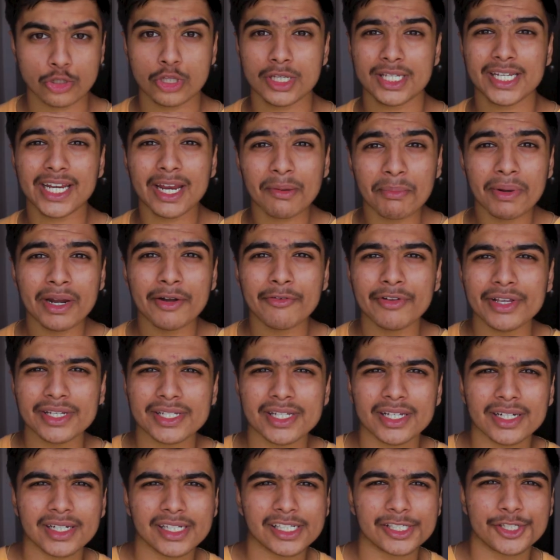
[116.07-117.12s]
So the second main
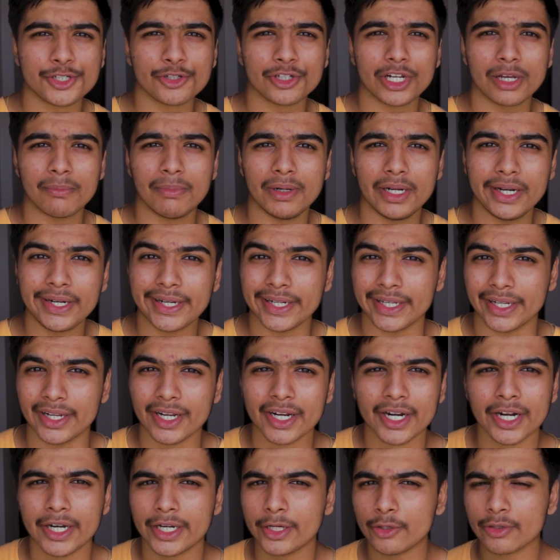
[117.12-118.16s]
reason is durability.
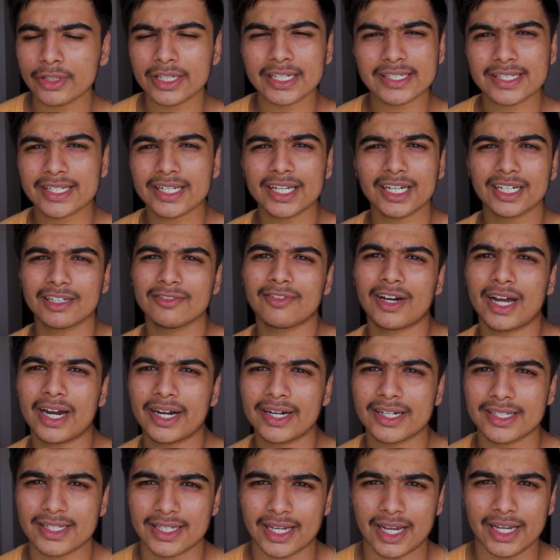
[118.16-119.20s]
Due to the single
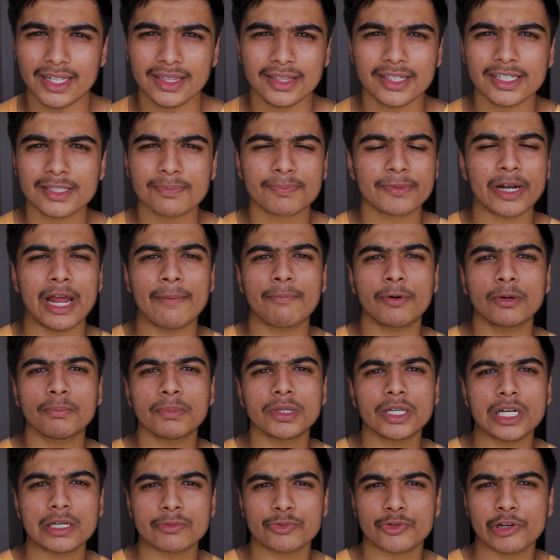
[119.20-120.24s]
wire design, this tripod
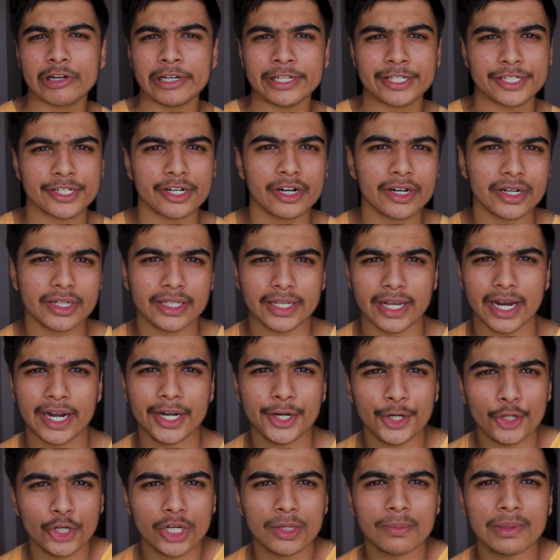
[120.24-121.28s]
becomes really sturdy
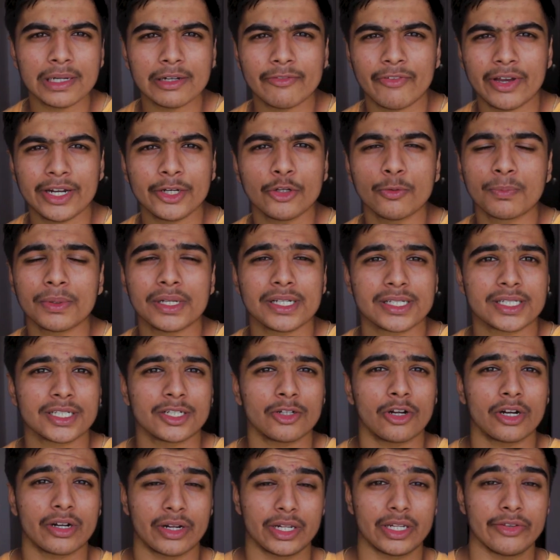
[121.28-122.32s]
and durable when you place
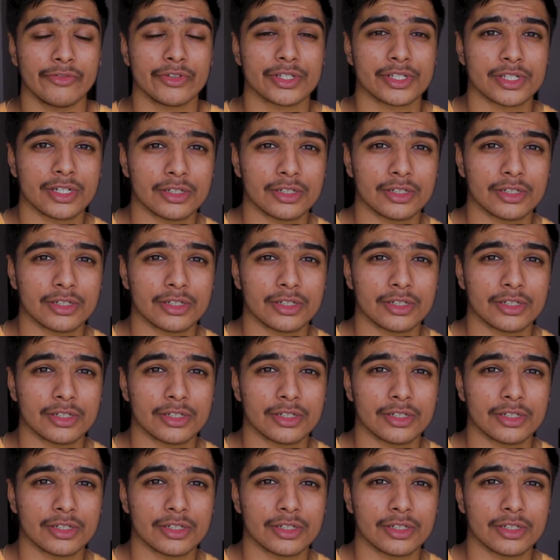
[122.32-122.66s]
it on uneven